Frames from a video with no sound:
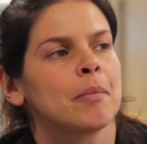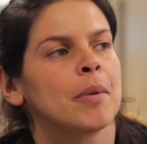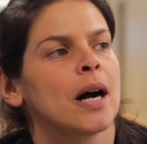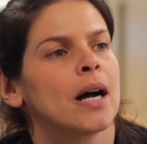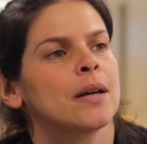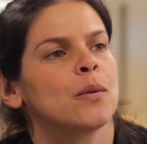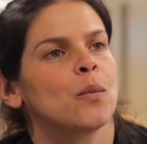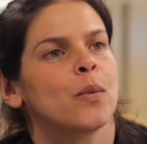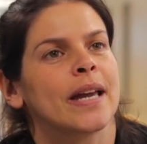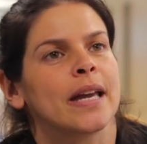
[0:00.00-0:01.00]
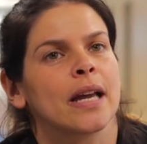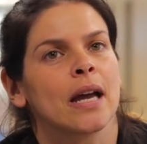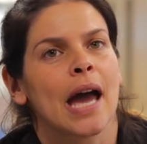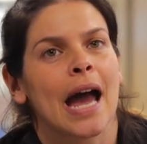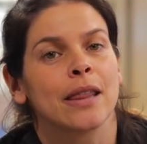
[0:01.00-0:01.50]
But
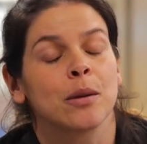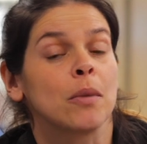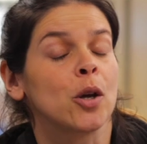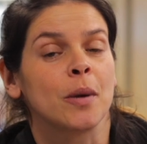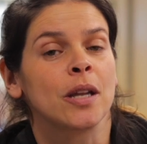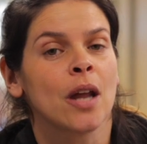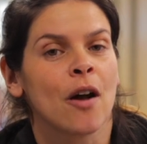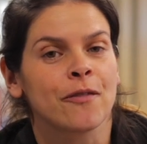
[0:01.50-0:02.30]
we, at the moment,